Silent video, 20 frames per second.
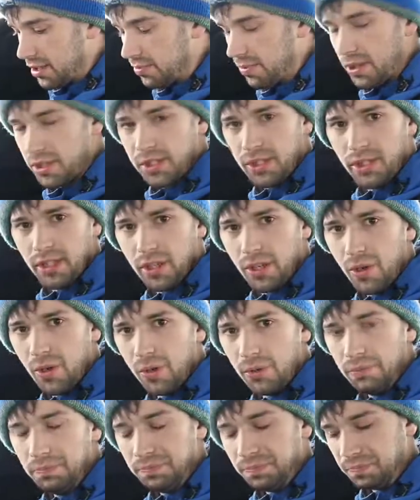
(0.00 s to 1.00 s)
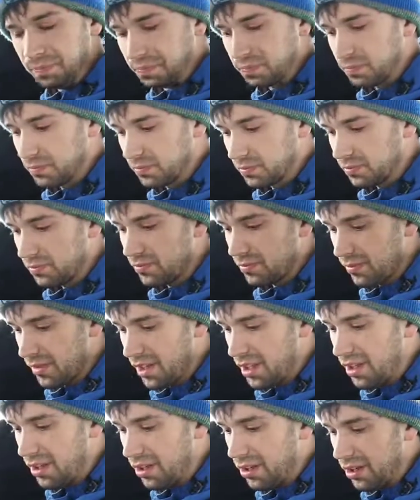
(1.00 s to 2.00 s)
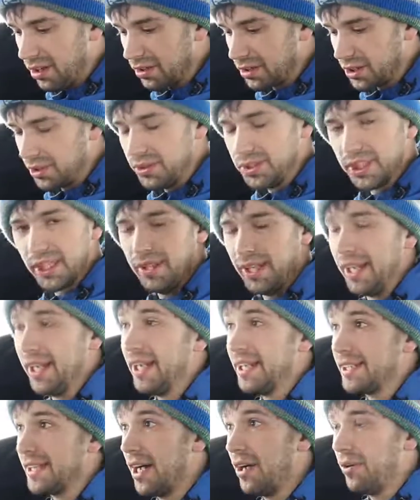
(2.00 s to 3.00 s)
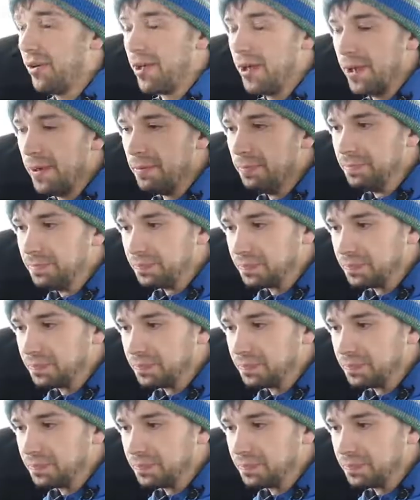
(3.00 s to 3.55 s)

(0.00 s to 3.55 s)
especially in the cold, you know, as soon as it gets out here,